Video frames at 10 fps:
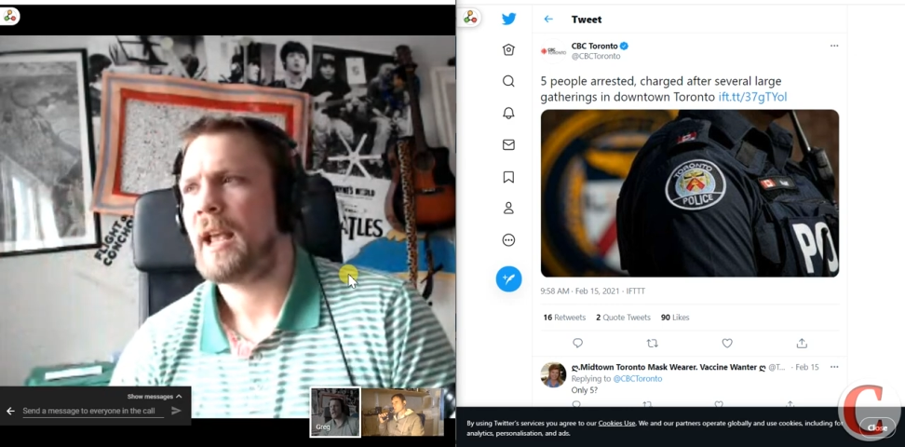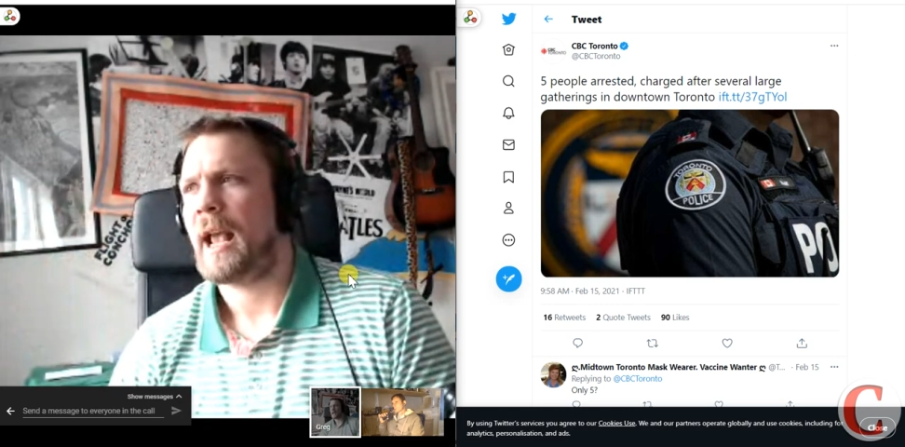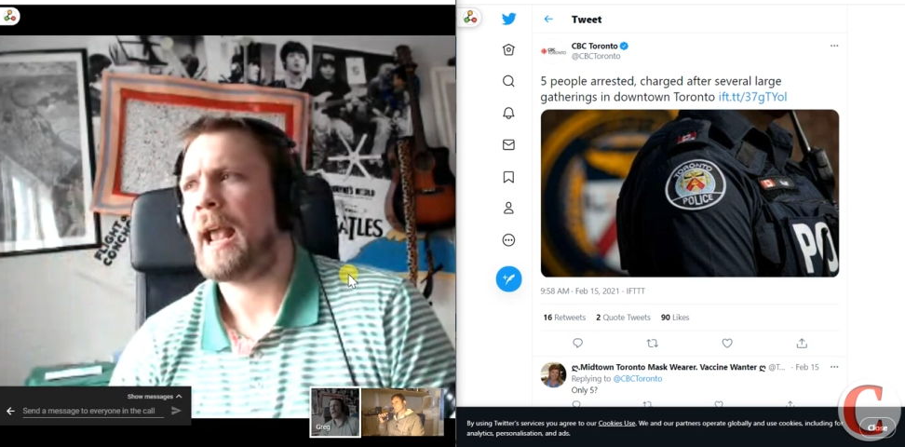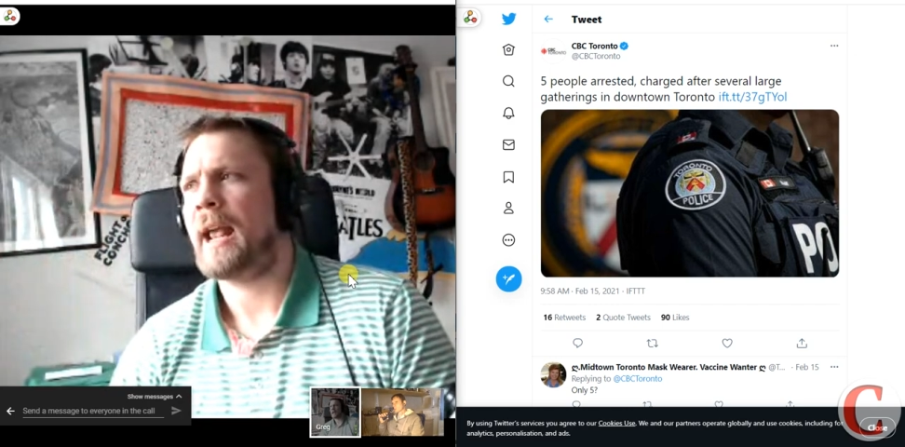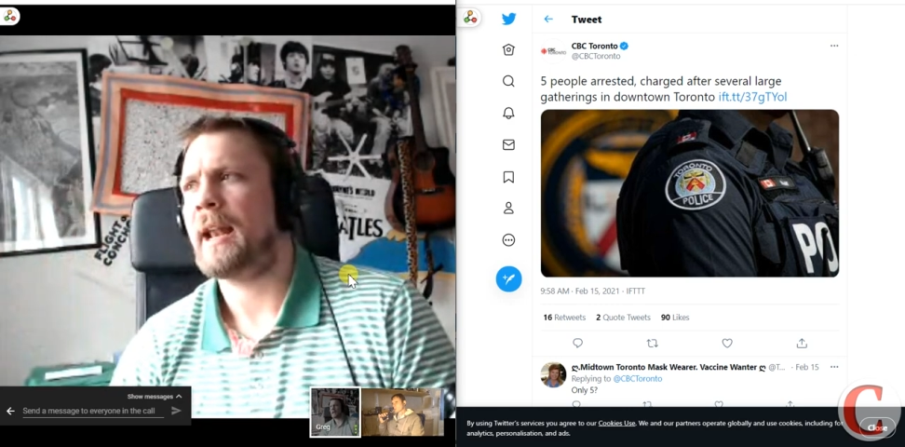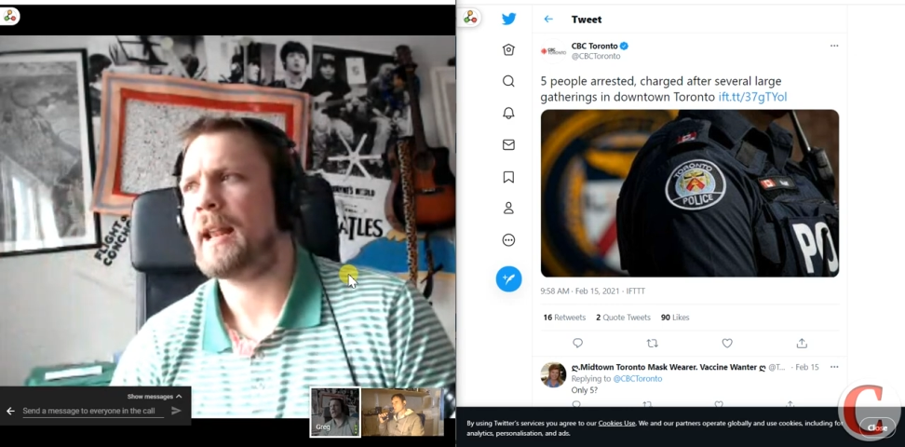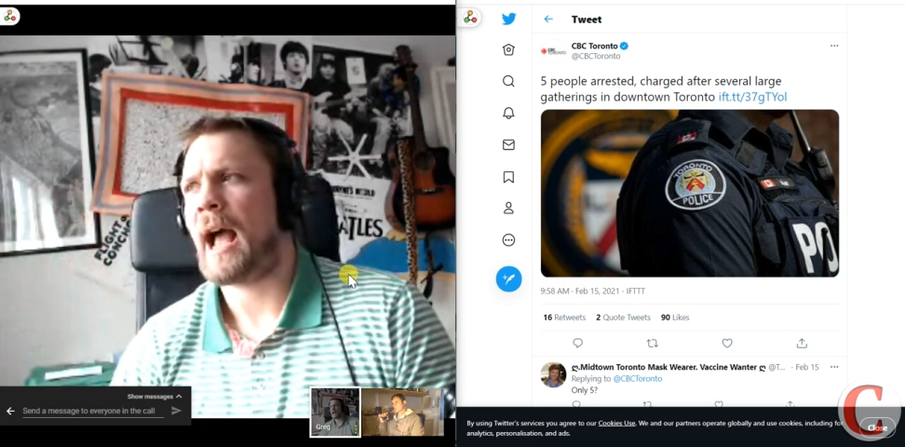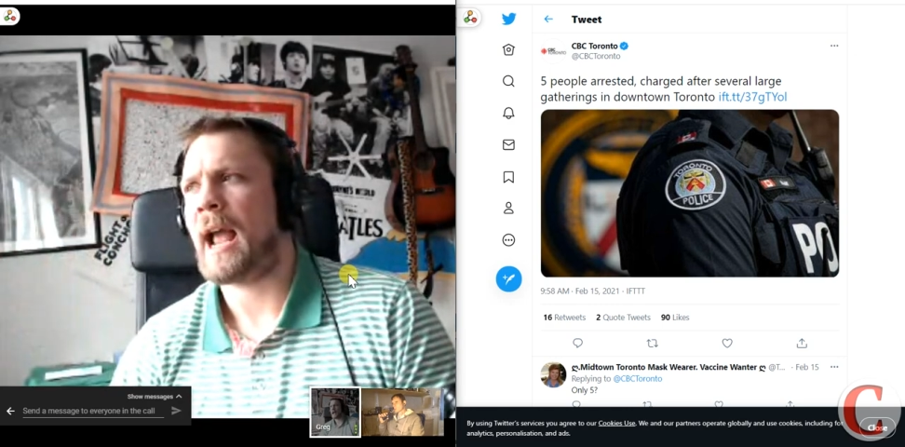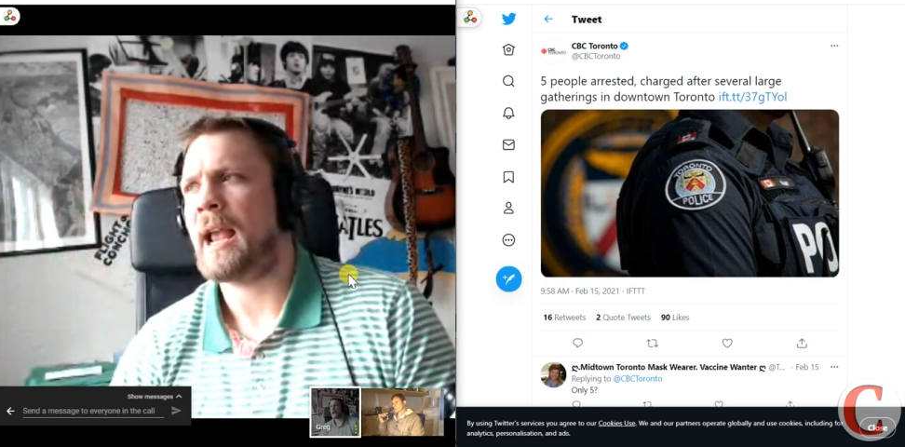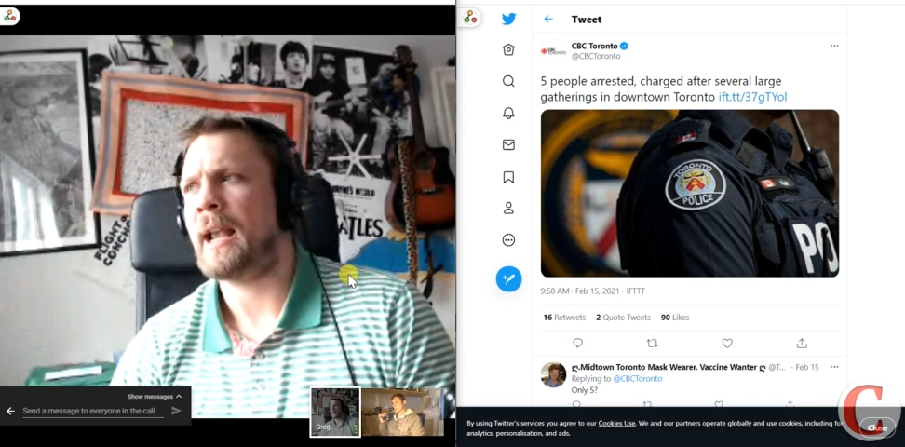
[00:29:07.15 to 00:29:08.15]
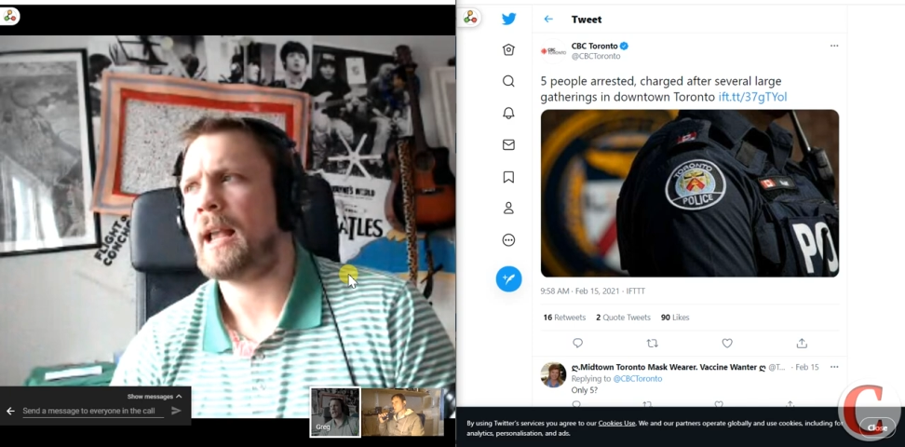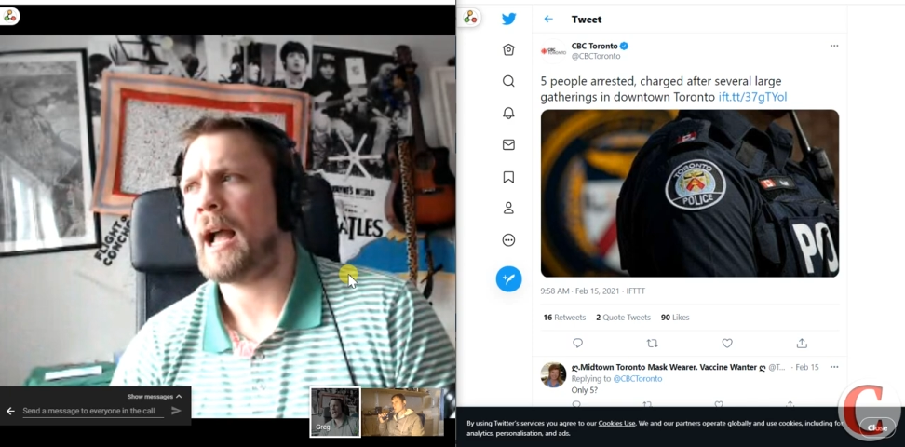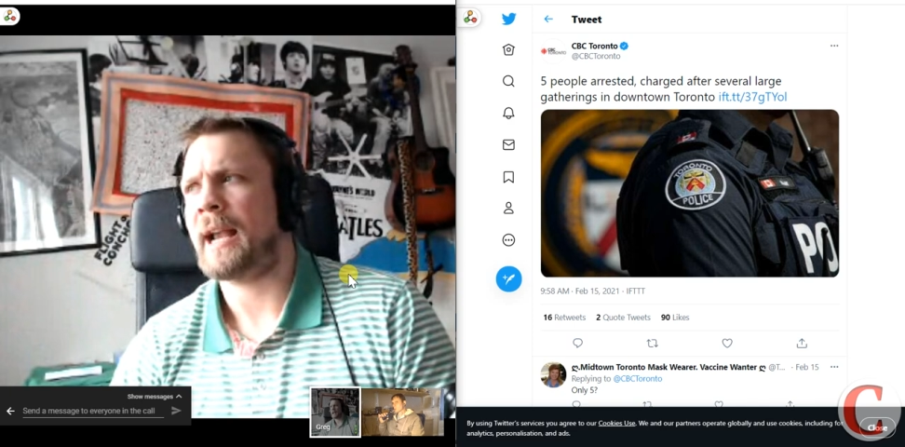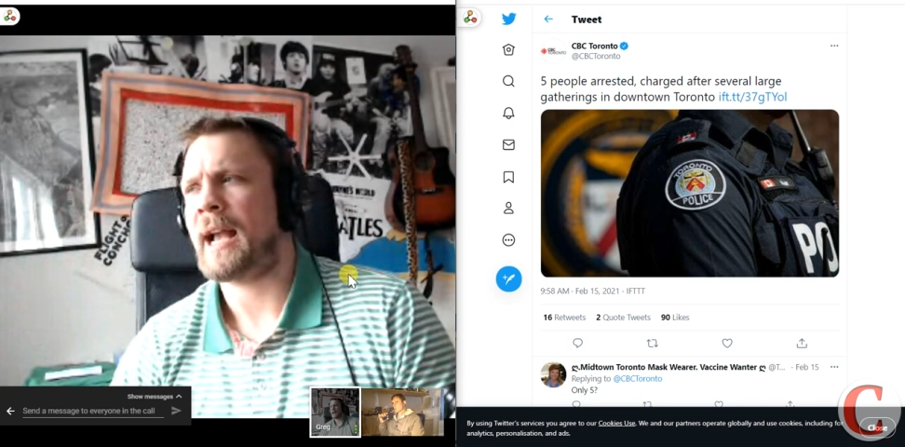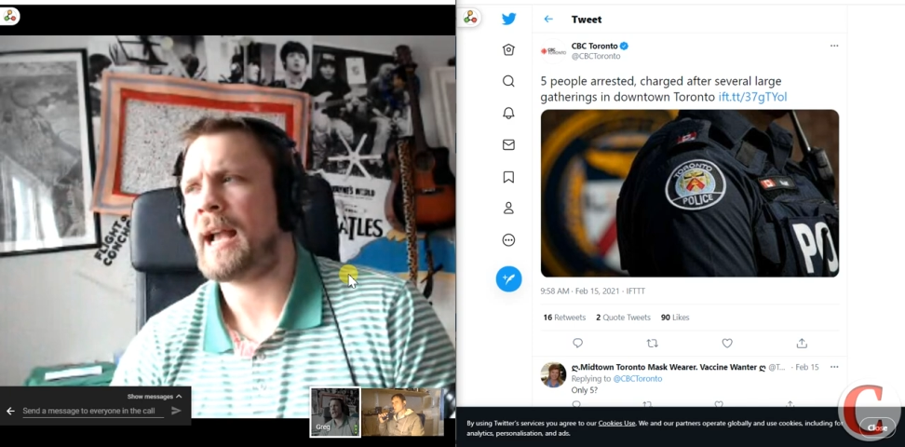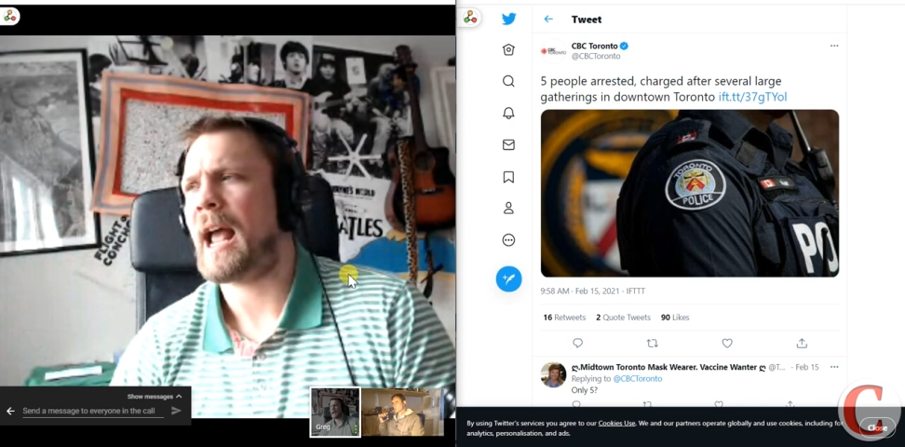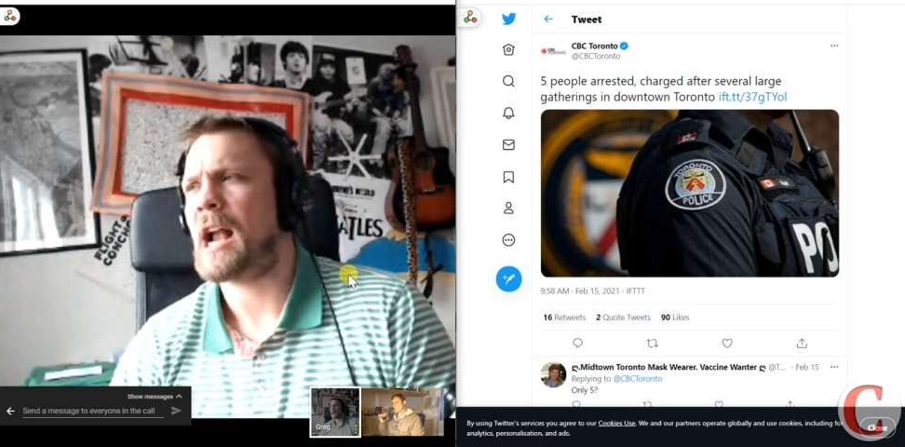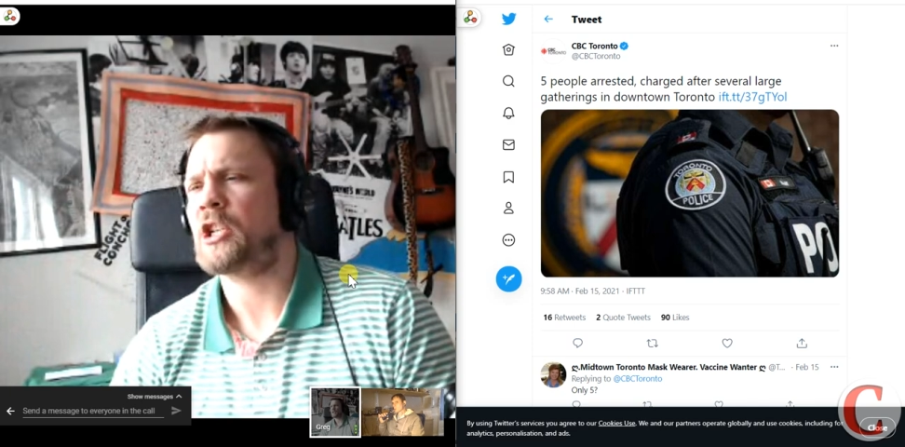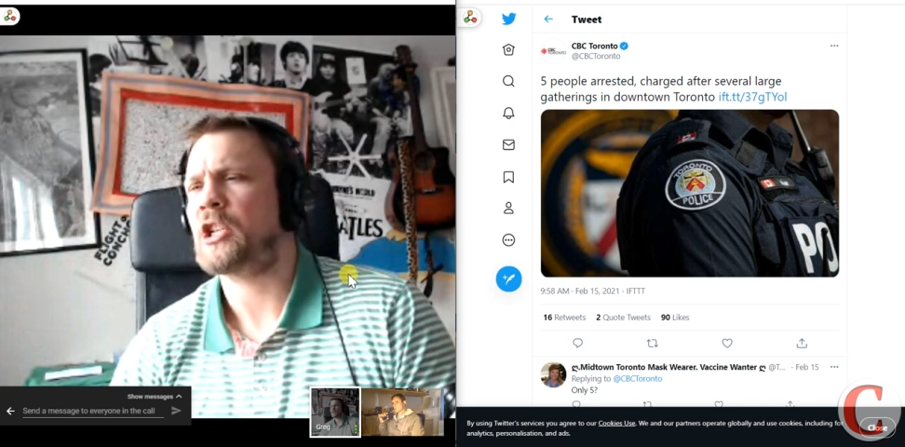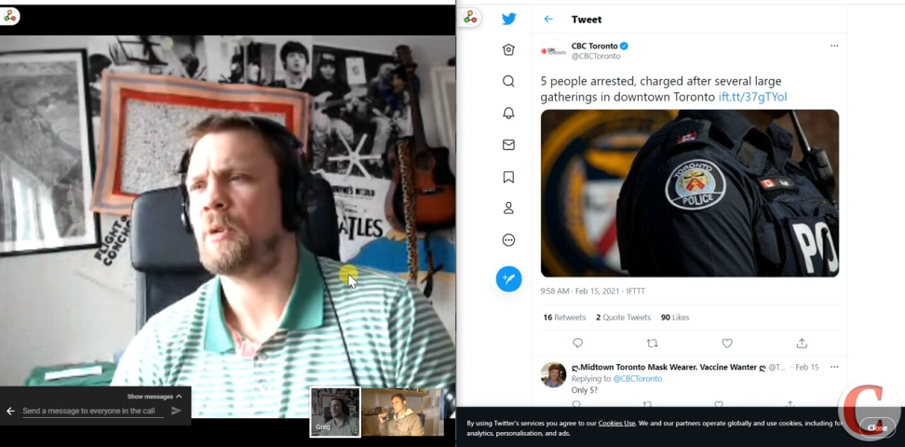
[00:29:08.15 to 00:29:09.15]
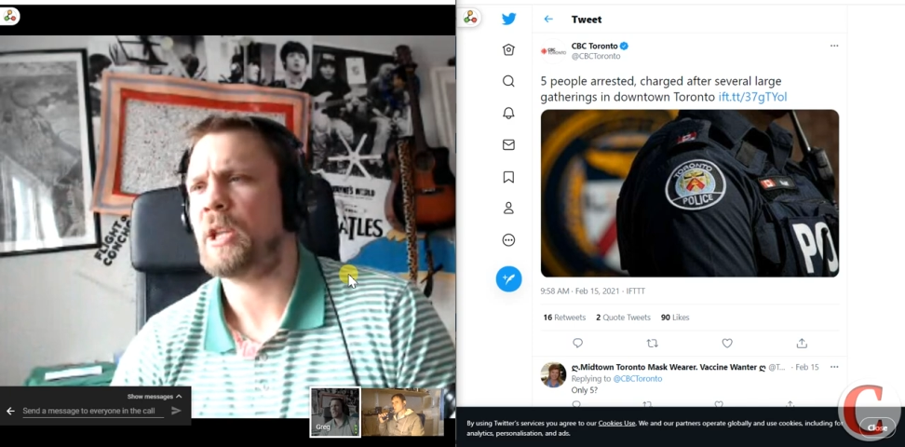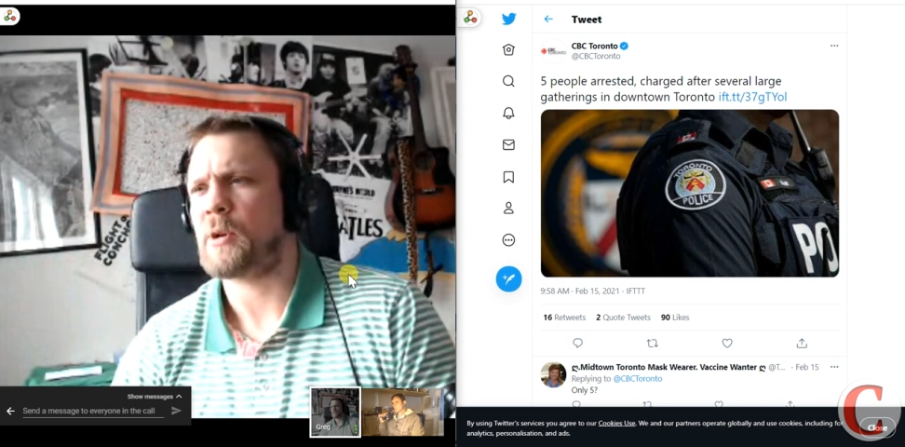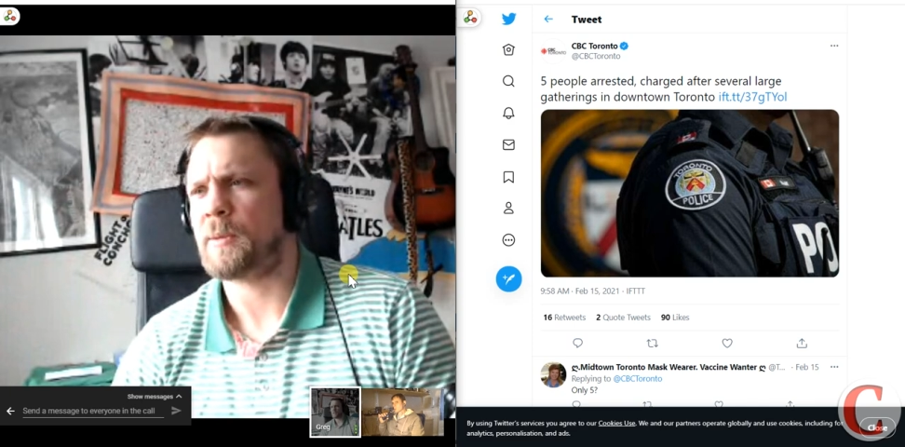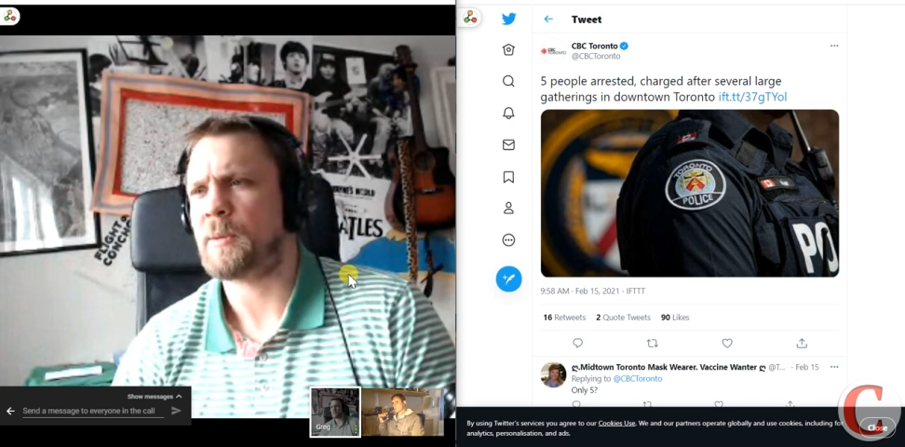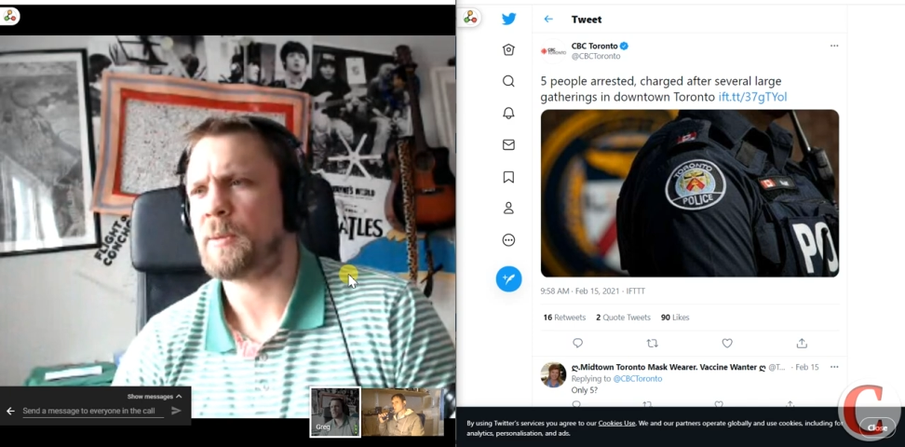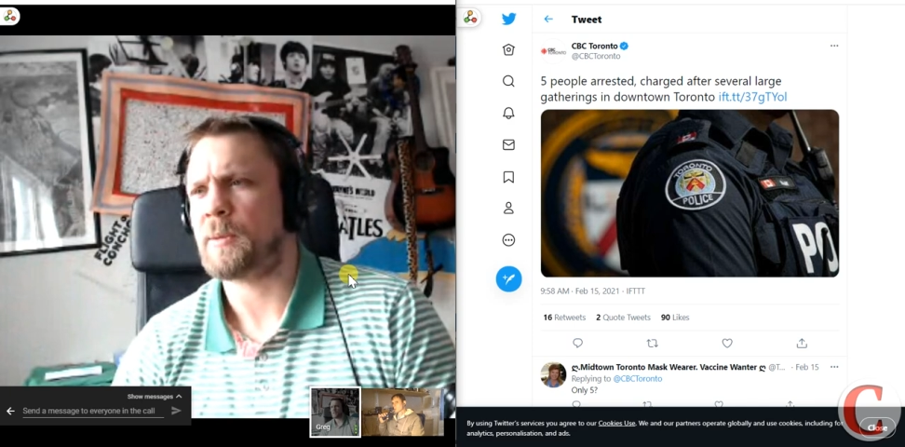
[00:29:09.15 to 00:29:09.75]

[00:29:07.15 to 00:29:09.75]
And I kind of actually really respect